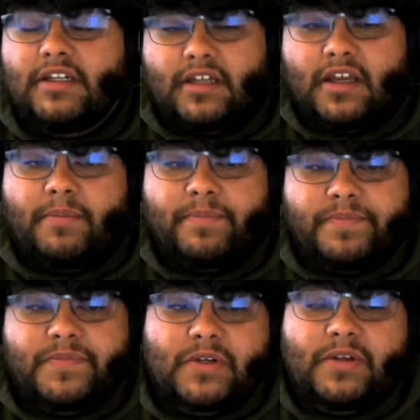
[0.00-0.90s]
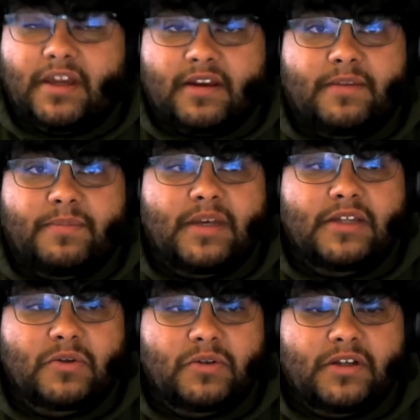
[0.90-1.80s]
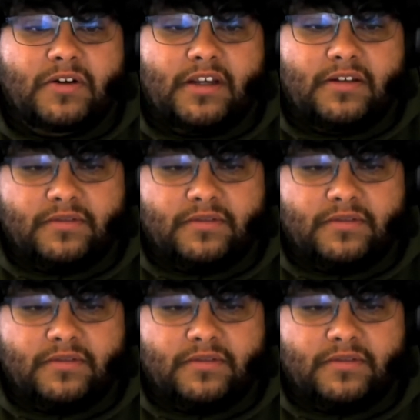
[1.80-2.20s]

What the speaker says: So yeah, I totally agree.